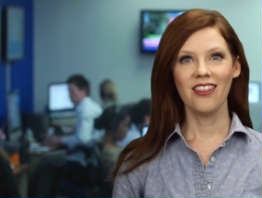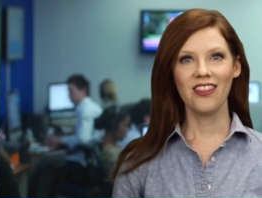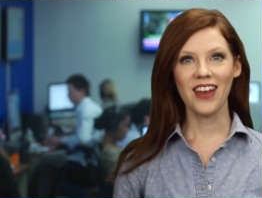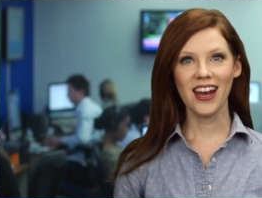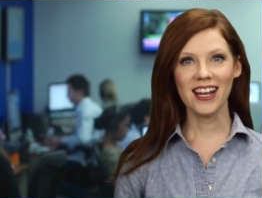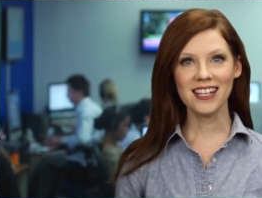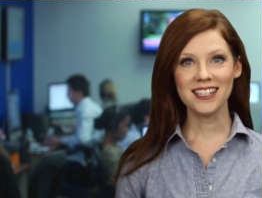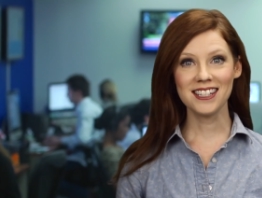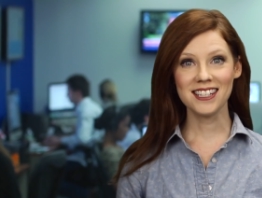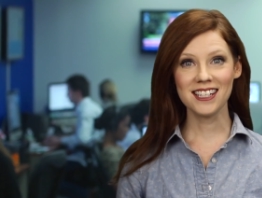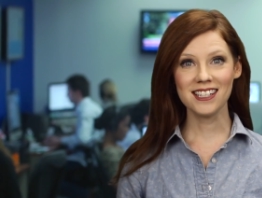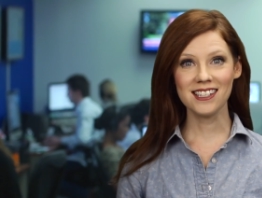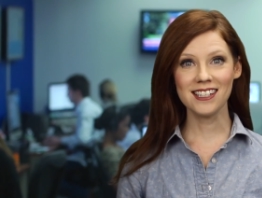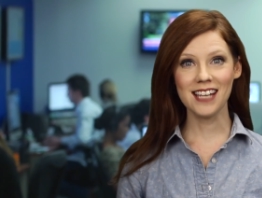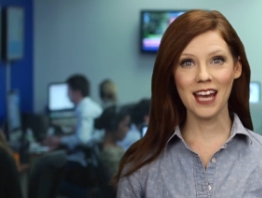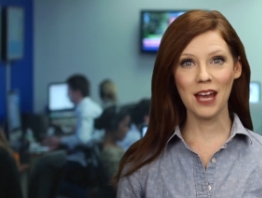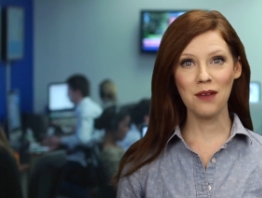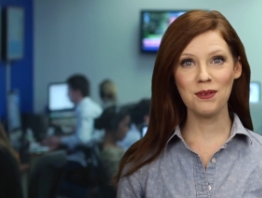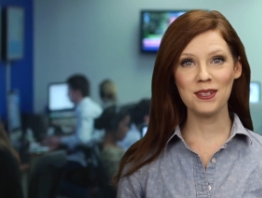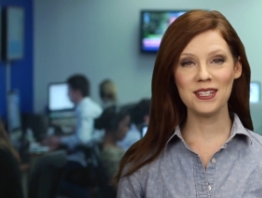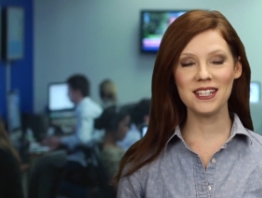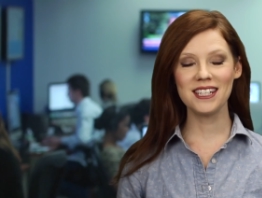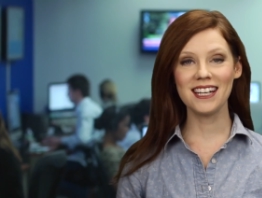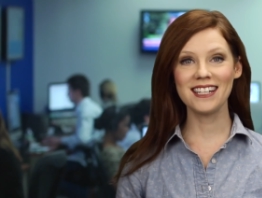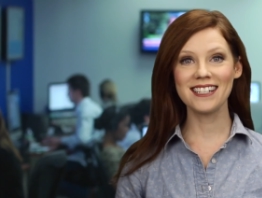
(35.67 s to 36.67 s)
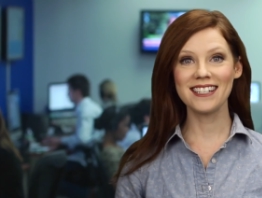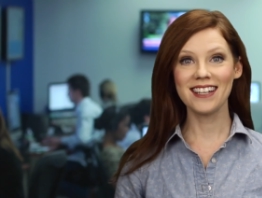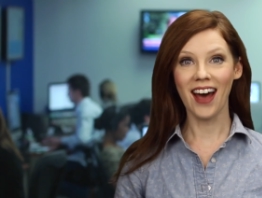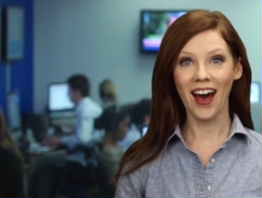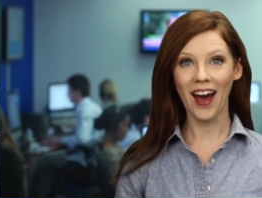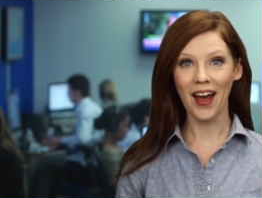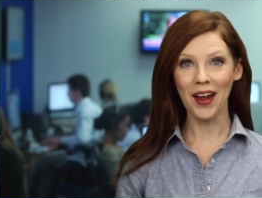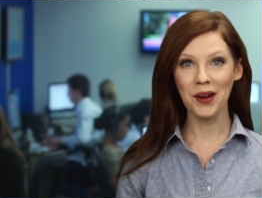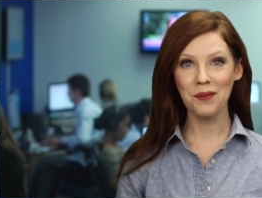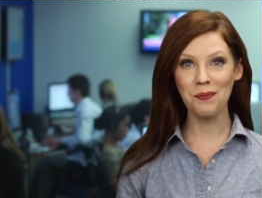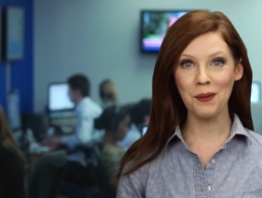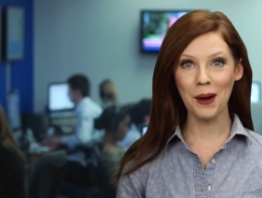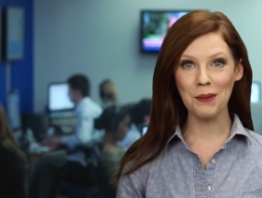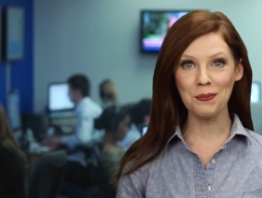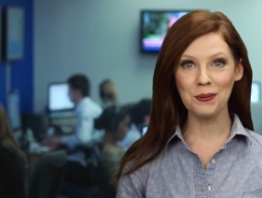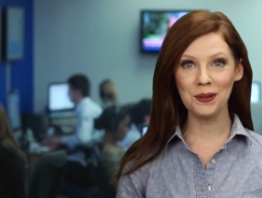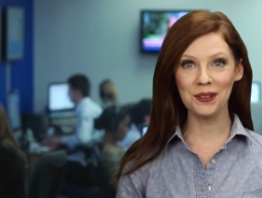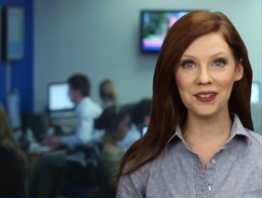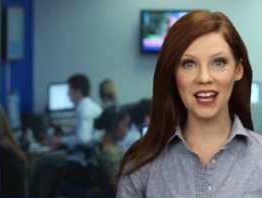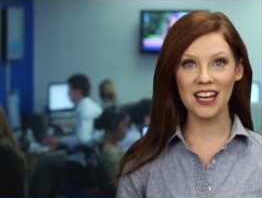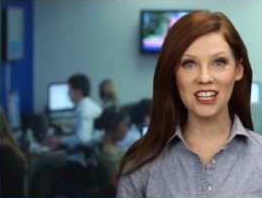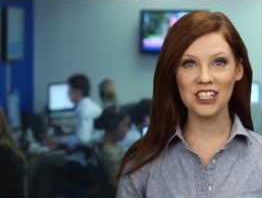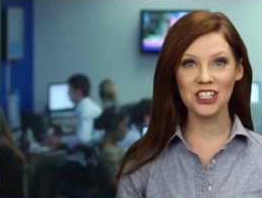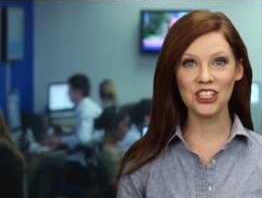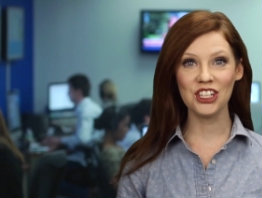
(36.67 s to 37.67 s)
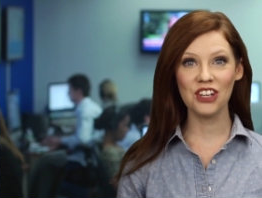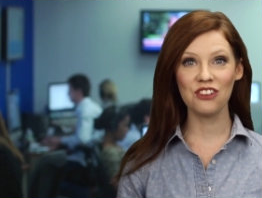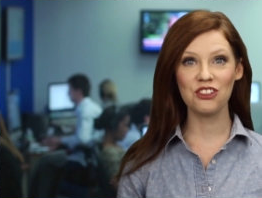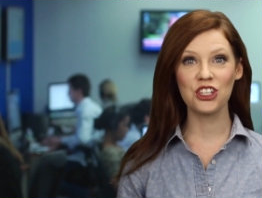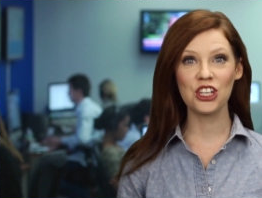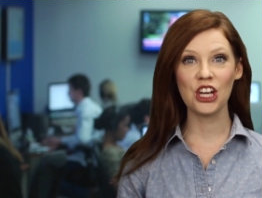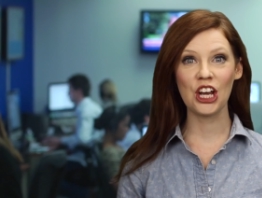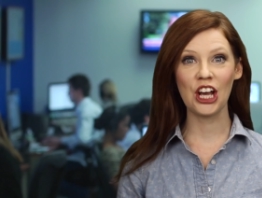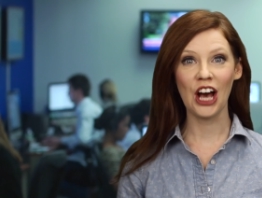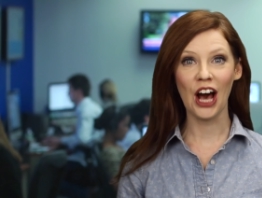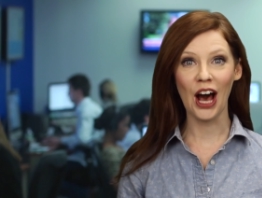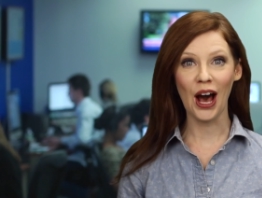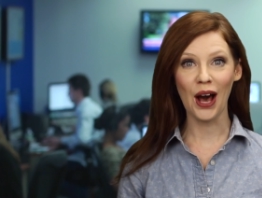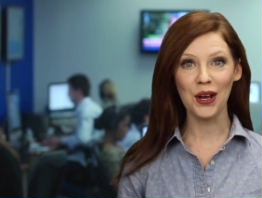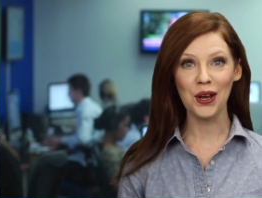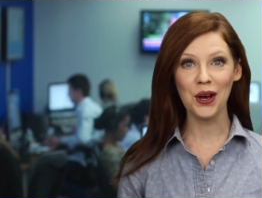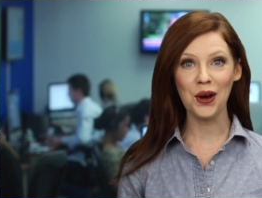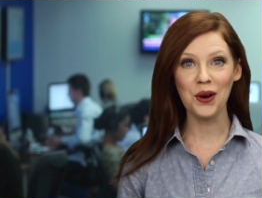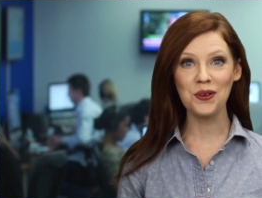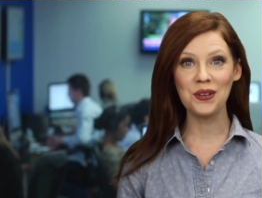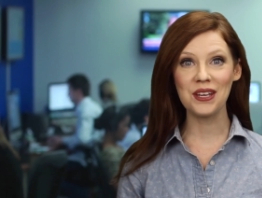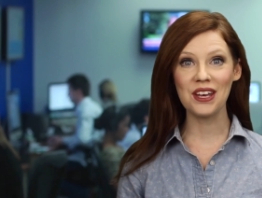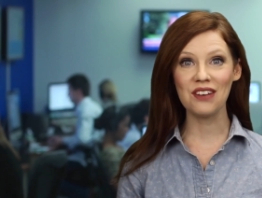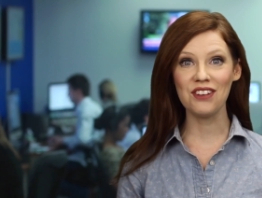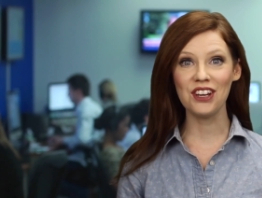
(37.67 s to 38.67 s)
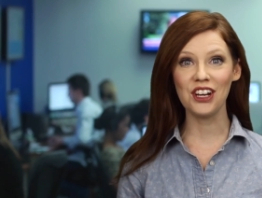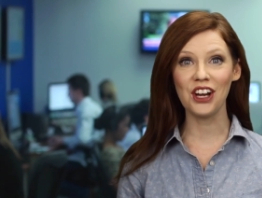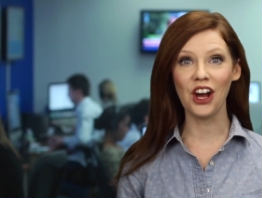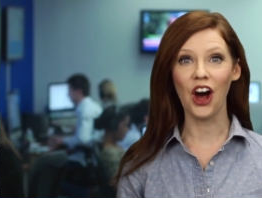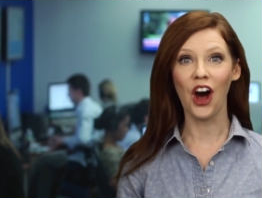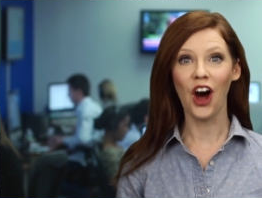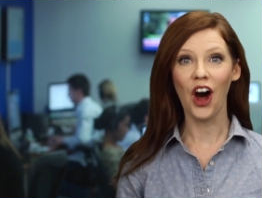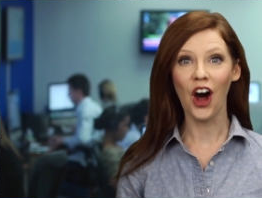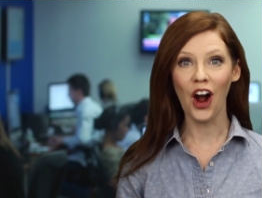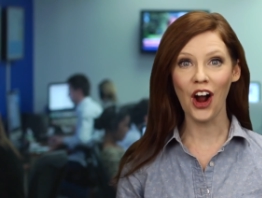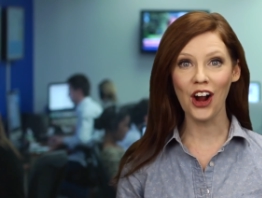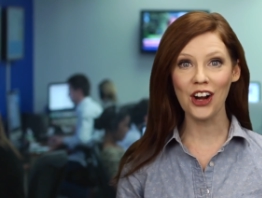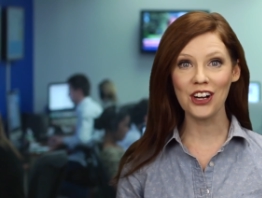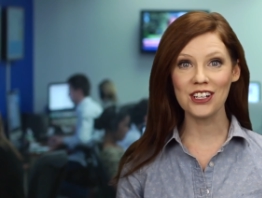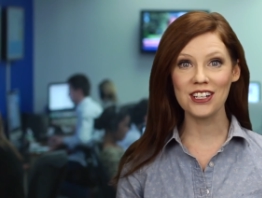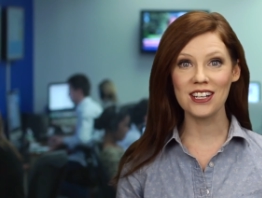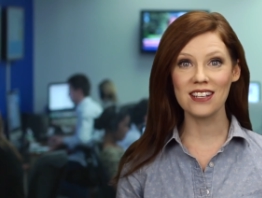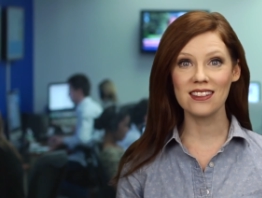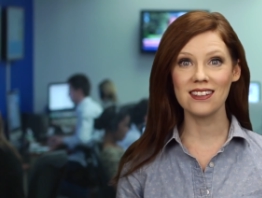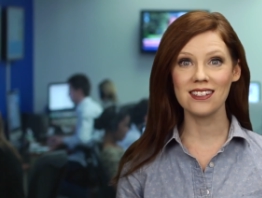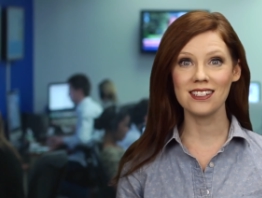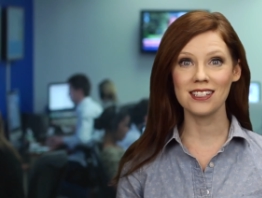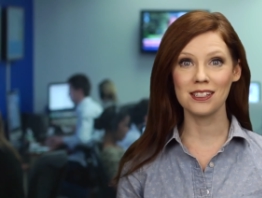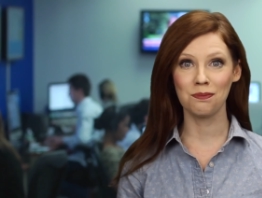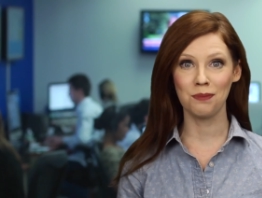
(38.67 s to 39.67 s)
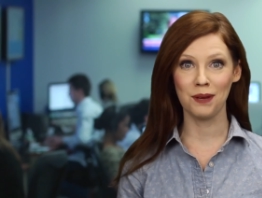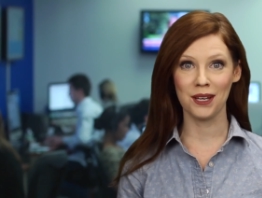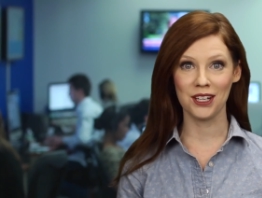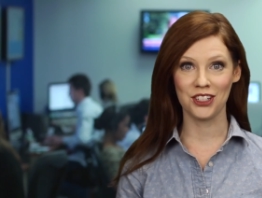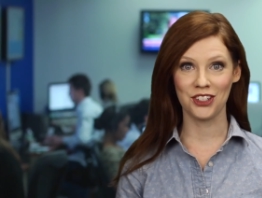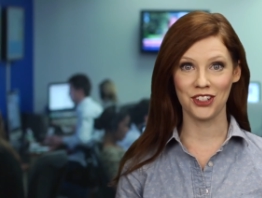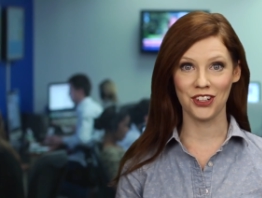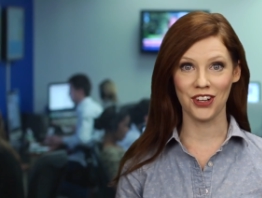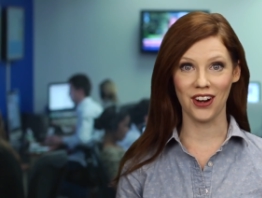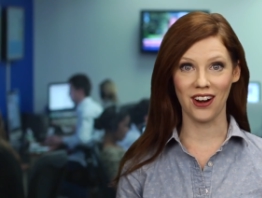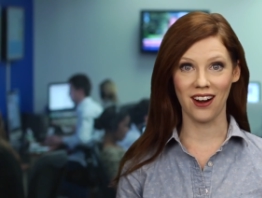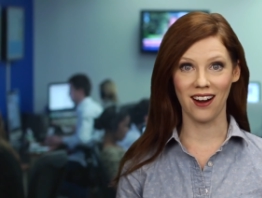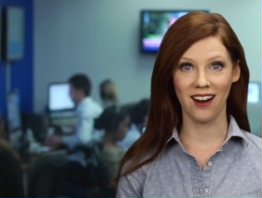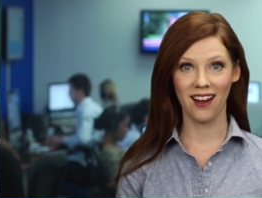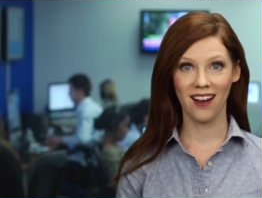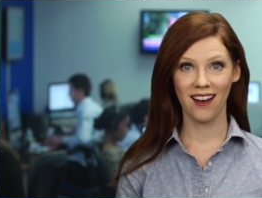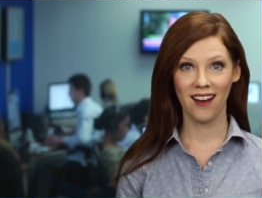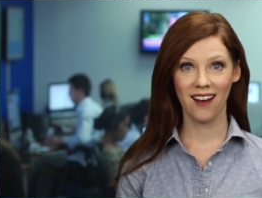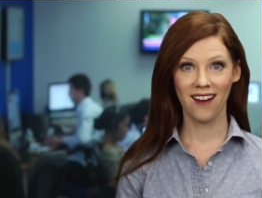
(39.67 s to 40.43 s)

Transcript: That's the same as the entire population of Chicago giving a heart to this picture.